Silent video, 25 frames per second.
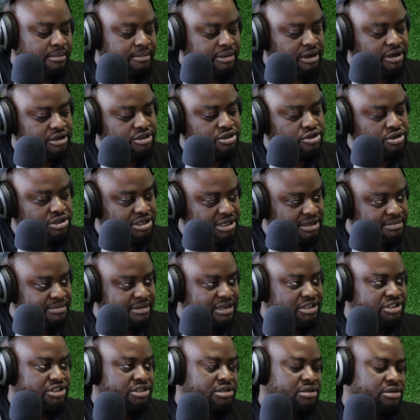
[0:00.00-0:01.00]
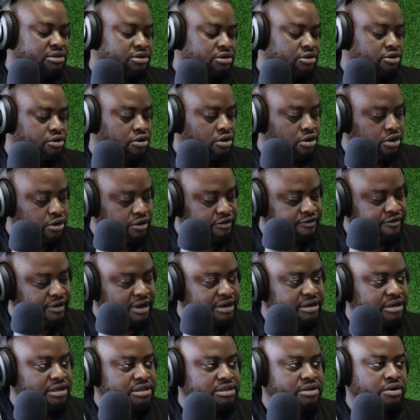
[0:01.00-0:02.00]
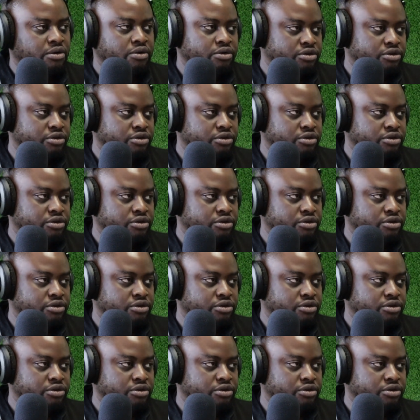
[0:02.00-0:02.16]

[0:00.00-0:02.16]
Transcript: Because you did mention your co-founders are